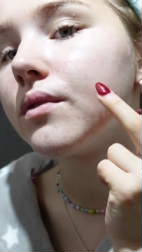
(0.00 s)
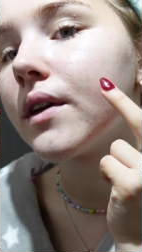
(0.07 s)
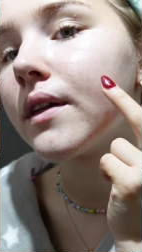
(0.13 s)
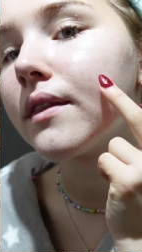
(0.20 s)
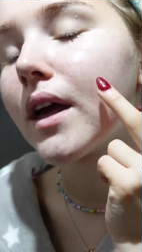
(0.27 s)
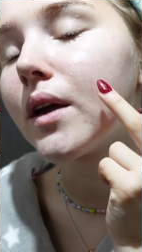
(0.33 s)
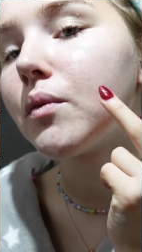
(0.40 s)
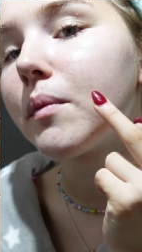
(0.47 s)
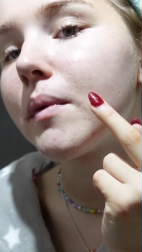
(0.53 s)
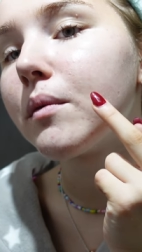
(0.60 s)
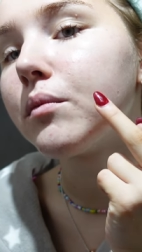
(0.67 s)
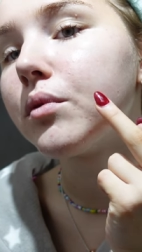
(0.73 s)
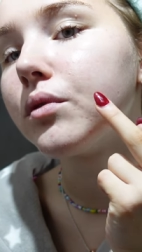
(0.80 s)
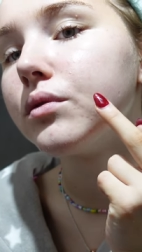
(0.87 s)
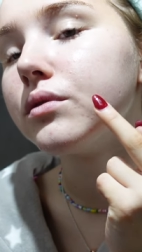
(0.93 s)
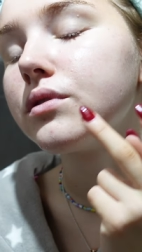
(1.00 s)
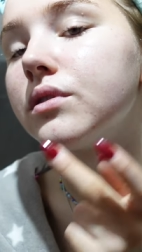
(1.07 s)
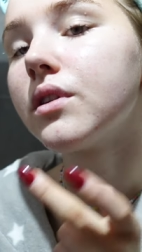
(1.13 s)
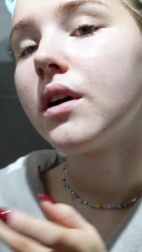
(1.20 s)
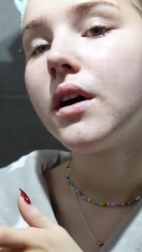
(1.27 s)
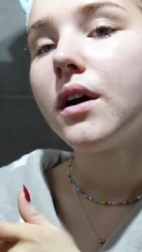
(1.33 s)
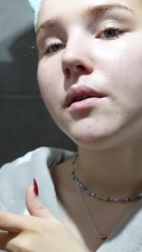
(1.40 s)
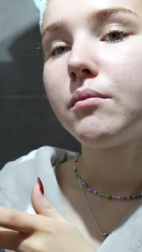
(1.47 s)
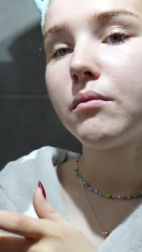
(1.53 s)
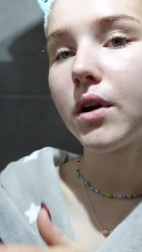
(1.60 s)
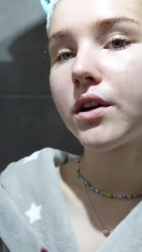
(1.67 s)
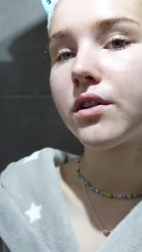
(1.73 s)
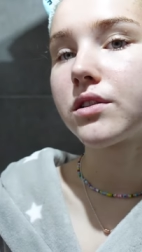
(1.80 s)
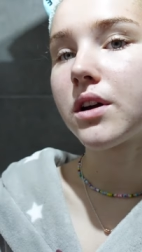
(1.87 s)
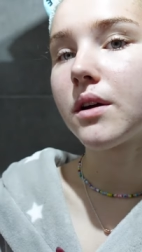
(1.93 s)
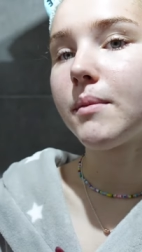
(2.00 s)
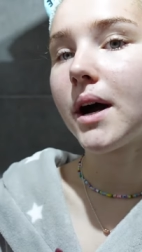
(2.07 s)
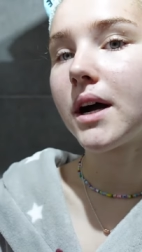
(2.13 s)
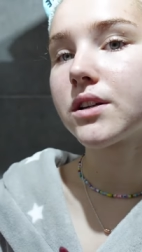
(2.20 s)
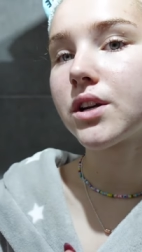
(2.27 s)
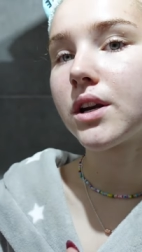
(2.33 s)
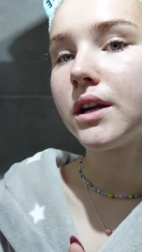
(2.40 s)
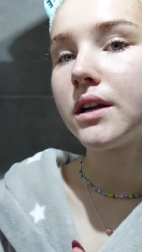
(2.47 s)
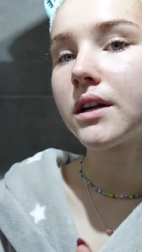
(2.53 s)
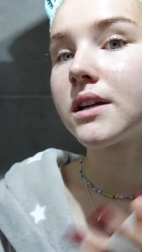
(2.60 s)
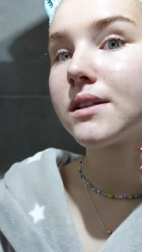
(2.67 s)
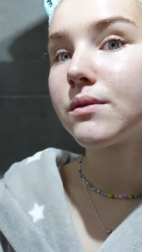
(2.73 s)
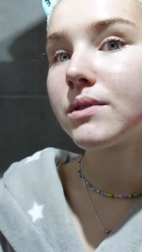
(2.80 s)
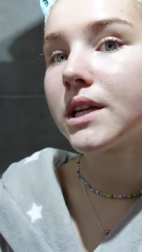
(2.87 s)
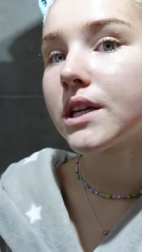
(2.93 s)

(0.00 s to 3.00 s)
that they were pimples, micro dark patches, because it was